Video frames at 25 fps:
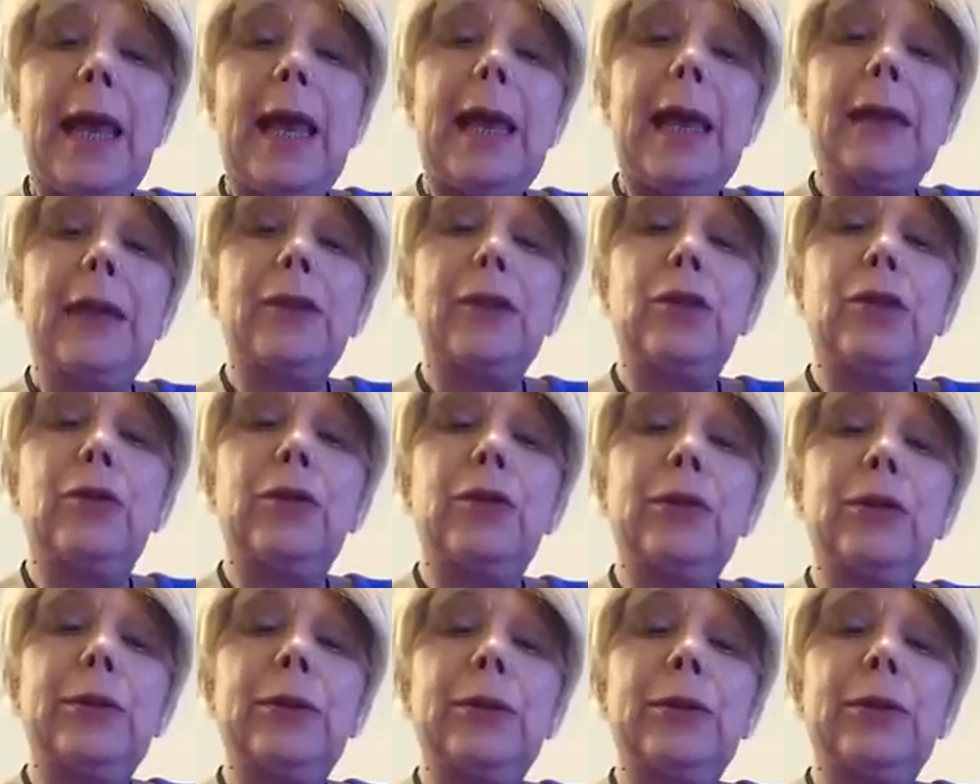and you
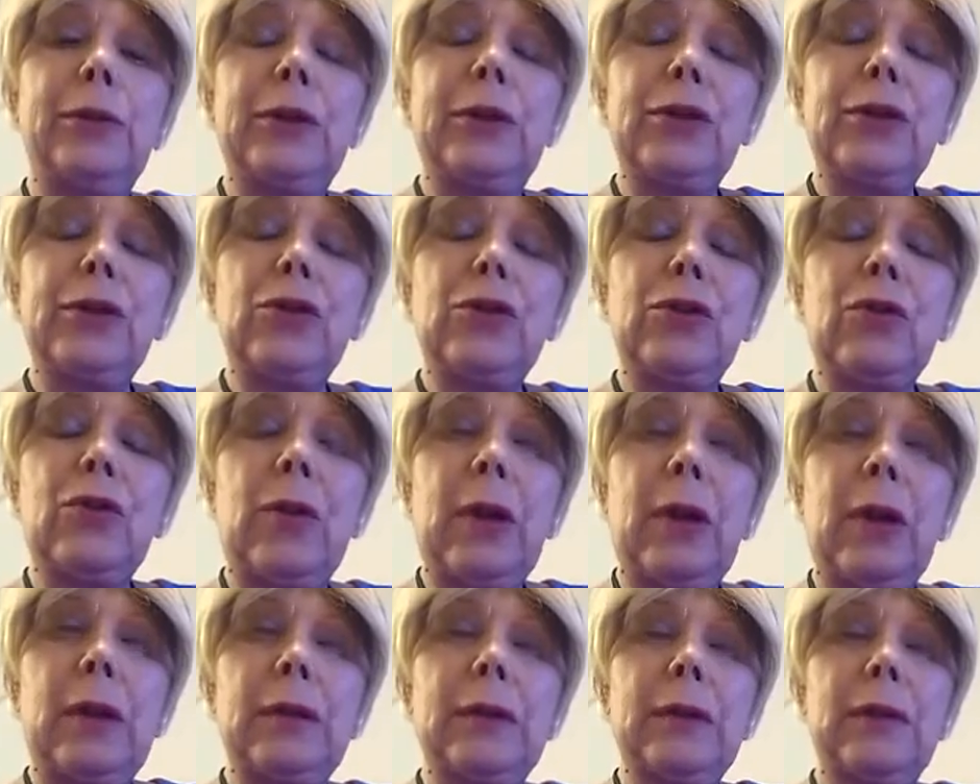do
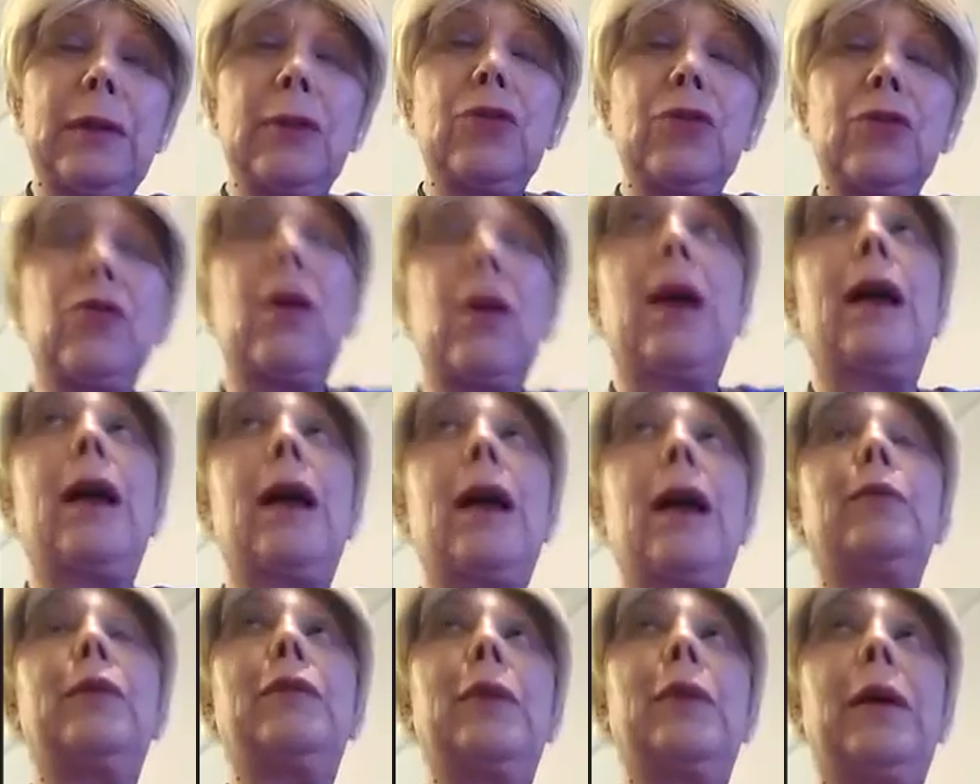describe
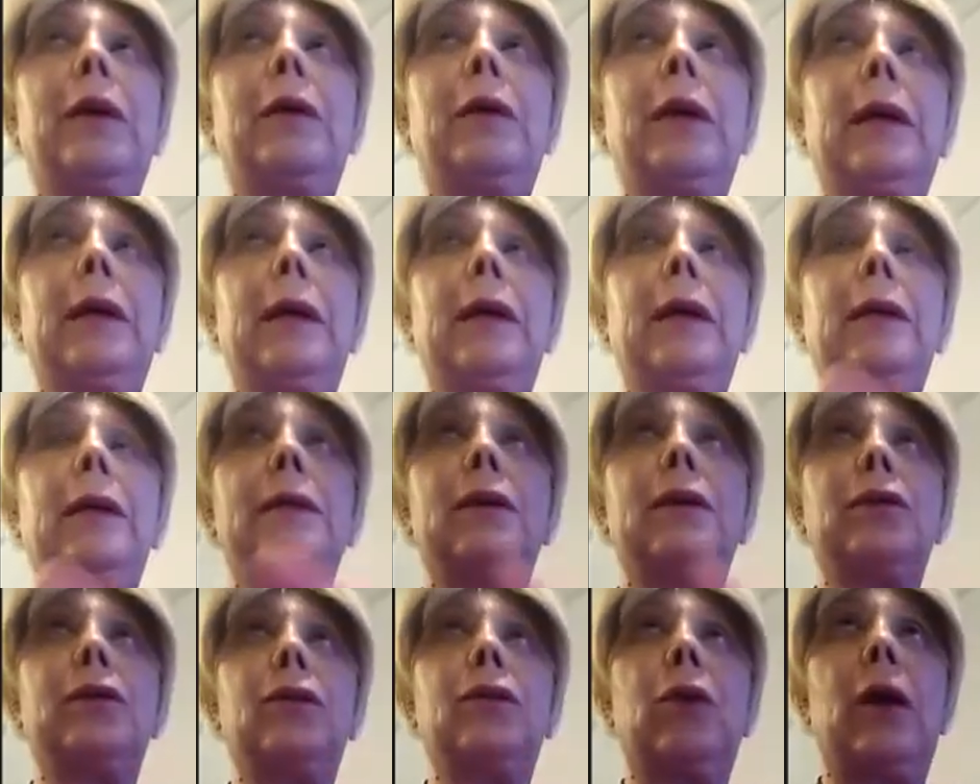a very
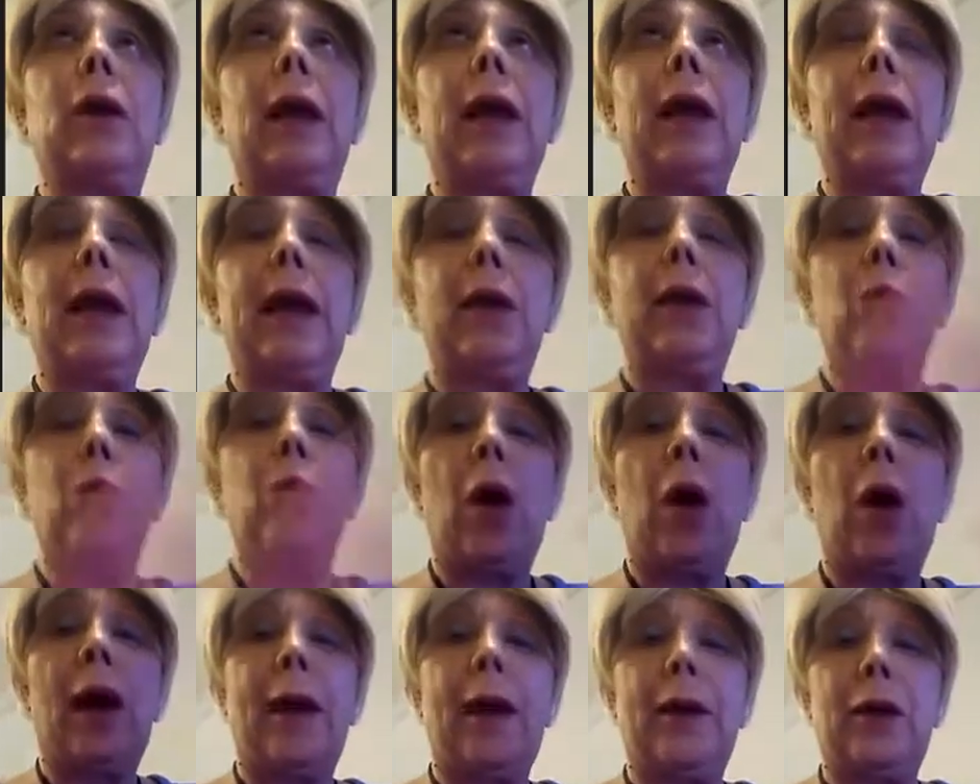
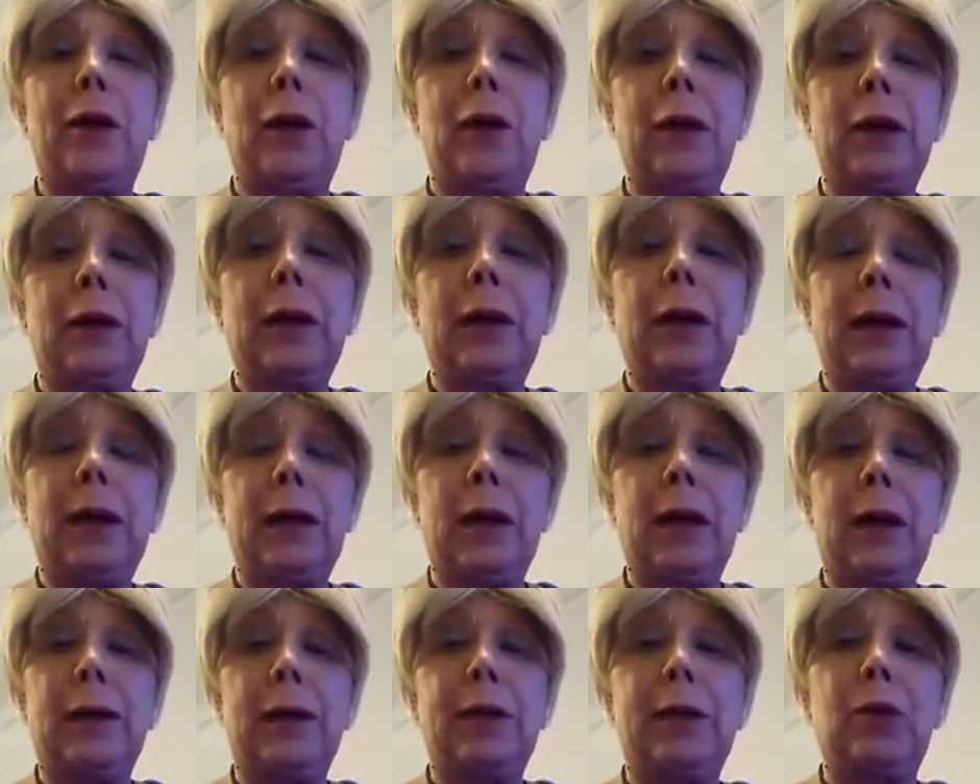haywire,
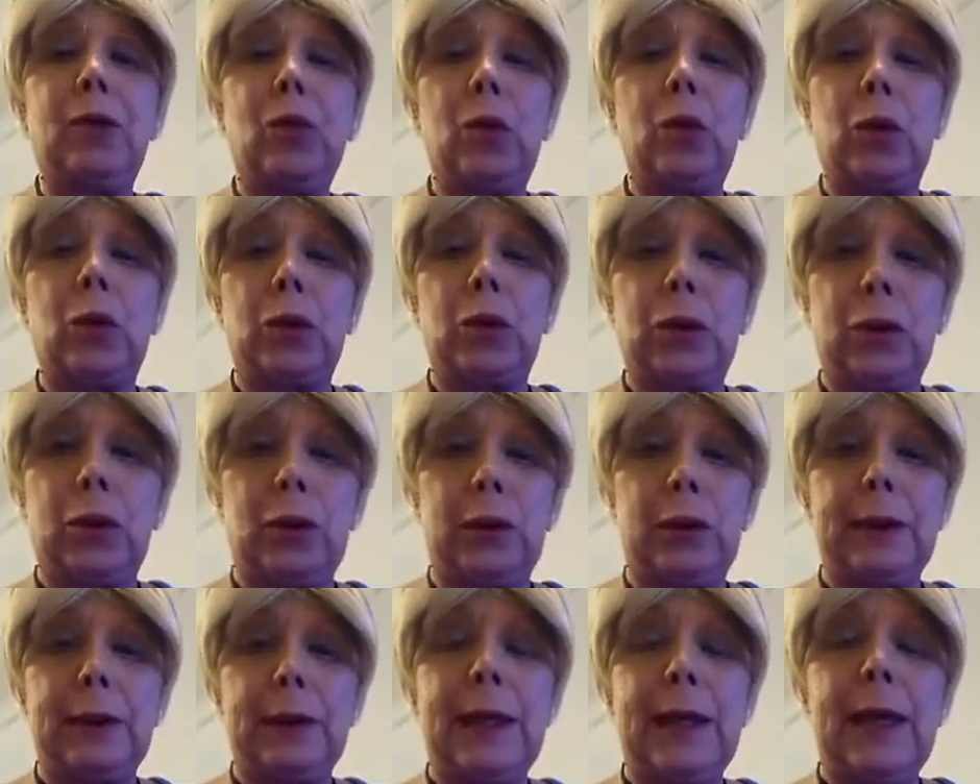chaotic
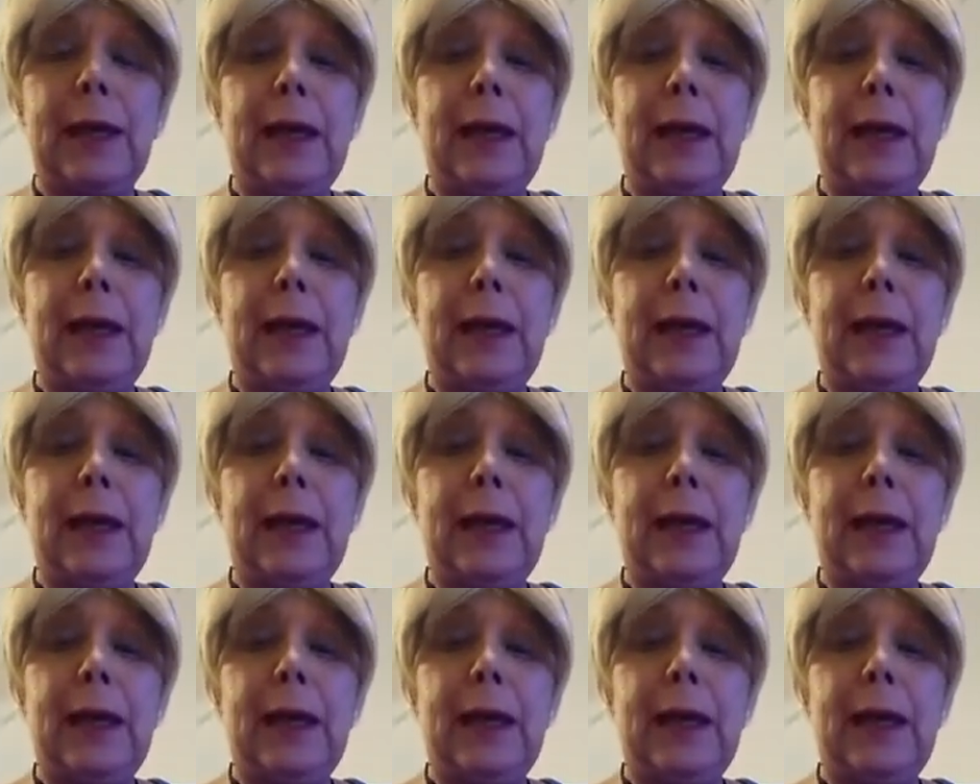world,